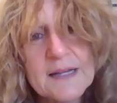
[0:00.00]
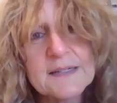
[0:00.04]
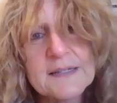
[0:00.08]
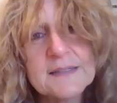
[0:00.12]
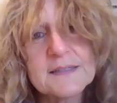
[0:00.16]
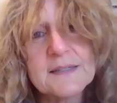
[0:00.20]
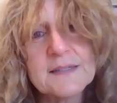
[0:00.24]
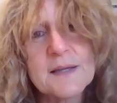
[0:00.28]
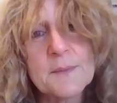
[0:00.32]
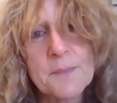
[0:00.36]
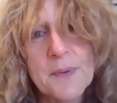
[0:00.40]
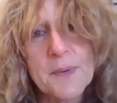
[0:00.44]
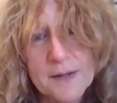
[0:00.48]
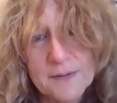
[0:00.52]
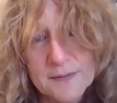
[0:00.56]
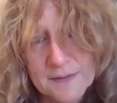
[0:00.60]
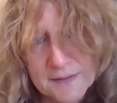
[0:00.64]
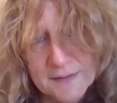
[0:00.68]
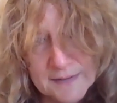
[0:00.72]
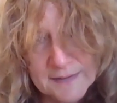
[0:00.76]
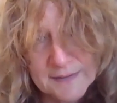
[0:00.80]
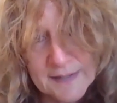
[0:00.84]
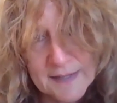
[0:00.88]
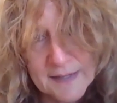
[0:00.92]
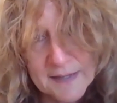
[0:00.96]
at about
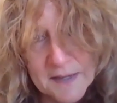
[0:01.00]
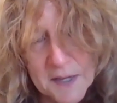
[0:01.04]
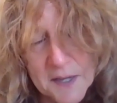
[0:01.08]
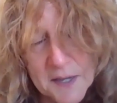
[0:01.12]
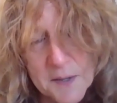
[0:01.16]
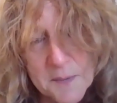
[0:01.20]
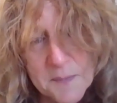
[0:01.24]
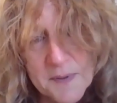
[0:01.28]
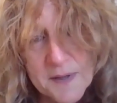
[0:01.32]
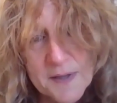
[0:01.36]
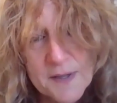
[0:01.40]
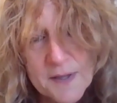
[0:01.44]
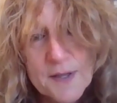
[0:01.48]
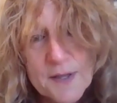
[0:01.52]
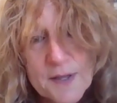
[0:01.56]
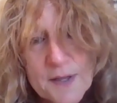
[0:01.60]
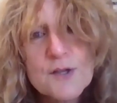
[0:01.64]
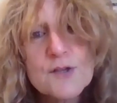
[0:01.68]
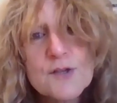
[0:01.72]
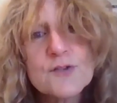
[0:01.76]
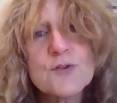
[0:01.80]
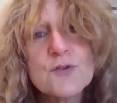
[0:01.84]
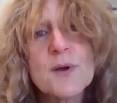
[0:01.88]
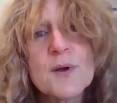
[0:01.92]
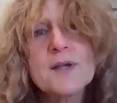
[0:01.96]
6 a.m.
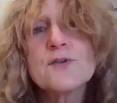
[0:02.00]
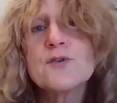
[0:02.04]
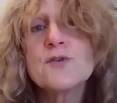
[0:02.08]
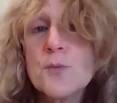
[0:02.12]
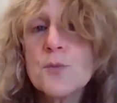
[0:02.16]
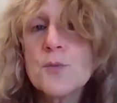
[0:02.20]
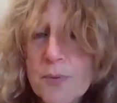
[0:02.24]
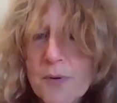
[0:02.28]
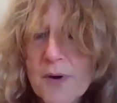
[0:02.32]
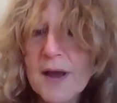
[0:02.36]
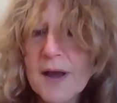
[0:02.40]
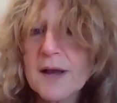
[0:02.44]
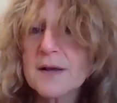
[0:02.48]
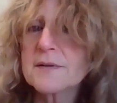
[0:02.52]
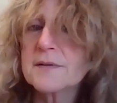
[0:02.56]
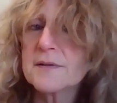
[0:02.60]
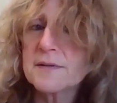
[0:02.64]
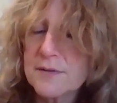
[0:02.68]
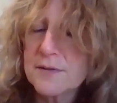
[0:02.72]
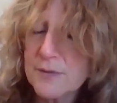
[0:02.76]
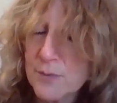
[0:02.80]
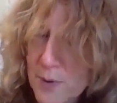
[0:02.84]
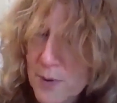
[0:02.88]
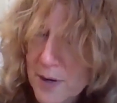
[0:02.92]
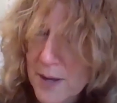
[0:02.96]
So I do
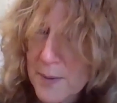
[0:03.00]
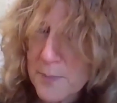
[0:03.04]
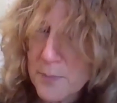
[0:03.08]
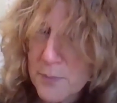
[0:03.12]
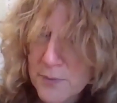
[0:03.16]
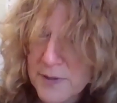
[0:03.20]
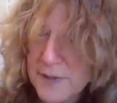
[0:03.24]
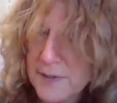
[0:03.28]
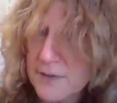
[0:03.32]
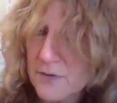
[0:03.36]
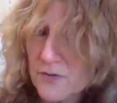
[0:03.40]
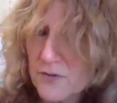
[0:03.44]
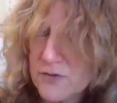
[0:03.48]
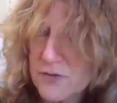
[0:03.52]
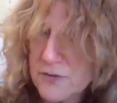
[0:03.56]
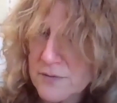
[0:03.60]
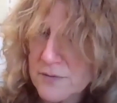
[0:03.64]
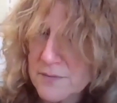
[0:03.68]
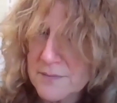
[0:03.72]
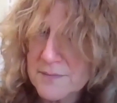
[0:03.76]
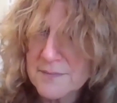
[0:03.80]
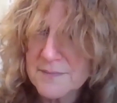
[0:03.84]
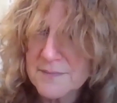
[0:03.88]
practice what I preach.